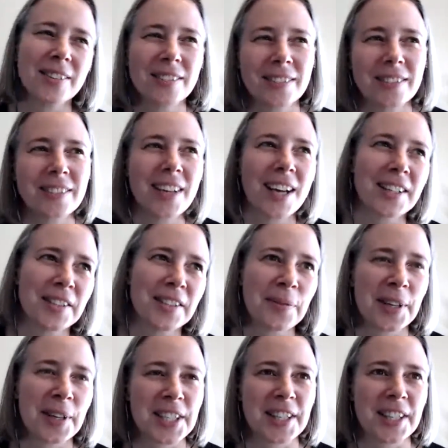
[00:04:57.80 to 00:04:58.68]
Not so
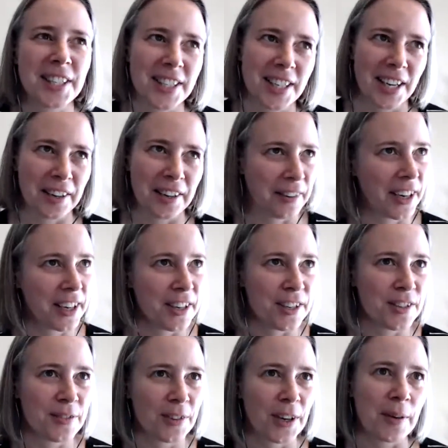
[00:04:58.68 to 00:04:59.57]
much in the tech
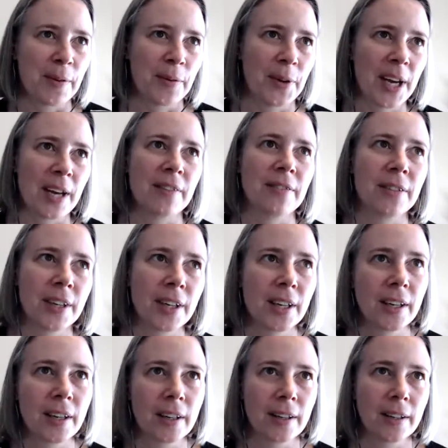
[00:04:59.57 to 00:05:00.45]
writer sphere. I mean, we have
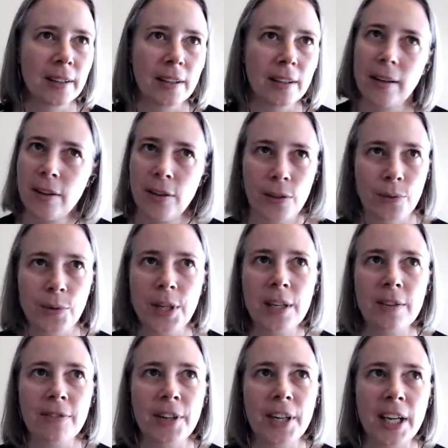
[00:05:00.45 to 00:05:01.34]
like 3
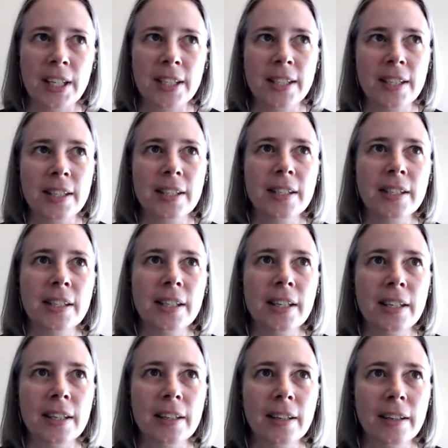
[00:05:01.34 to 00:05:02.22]
different
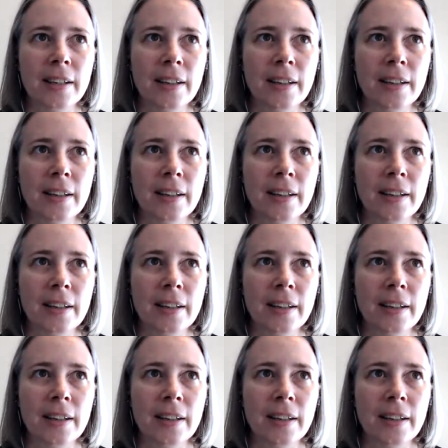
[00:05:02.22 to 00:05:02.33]
STC